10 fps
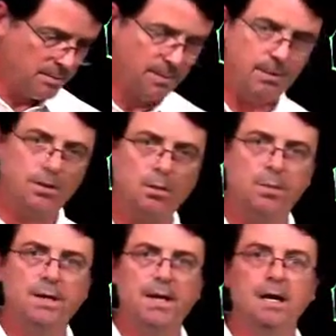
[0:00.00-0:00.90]
Remember,
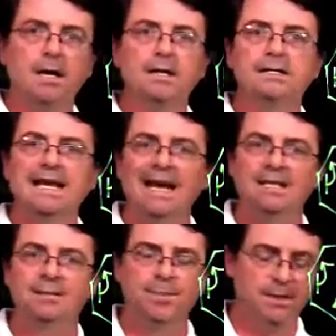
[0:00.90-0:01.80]
carbocation is
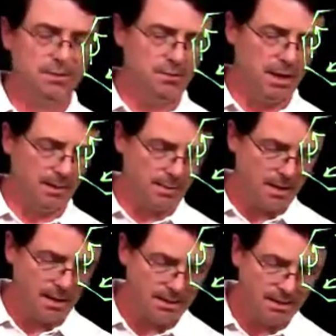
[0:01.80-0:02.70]
sp2
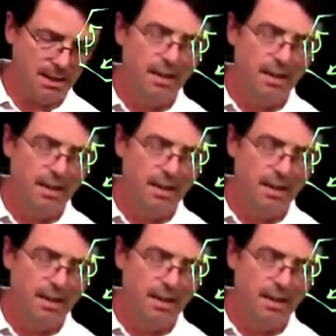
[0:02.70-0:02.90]
hybridized.